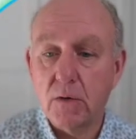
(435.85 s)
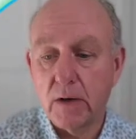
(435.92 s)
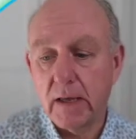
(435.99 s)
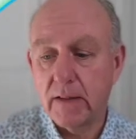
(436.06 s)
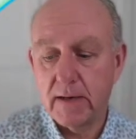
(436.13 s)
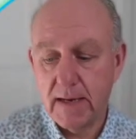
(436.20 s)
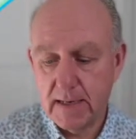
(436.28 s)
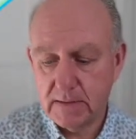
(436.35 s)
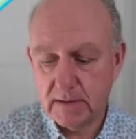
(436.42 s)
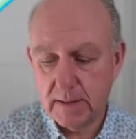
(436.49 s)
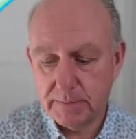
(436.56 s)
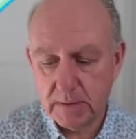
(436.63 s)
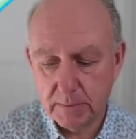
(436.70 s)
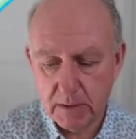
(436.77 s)
in the next
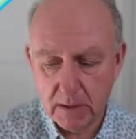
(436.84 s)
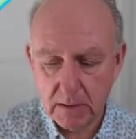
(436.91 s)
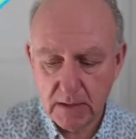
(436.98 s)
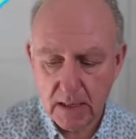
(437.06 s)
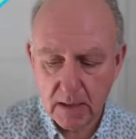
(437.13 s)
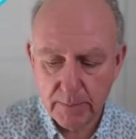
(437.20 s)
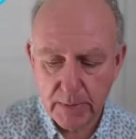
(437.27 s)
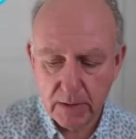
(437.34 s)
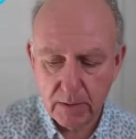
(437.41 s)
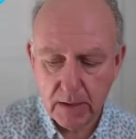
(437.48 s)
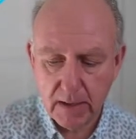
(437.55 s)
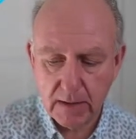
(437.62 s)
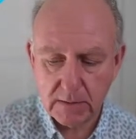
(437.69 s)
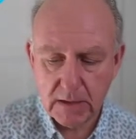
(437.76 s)
steps I'm going to talk about
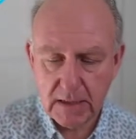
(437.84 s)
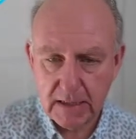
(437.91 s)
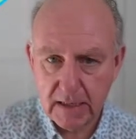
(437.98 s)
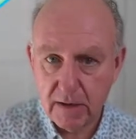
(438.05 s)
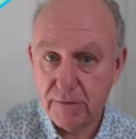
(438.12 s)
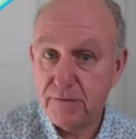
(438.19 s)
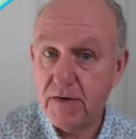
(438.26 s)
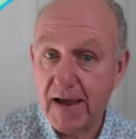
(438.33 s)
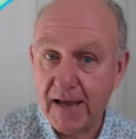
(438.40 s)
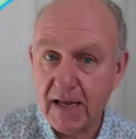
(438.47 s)
is clarifying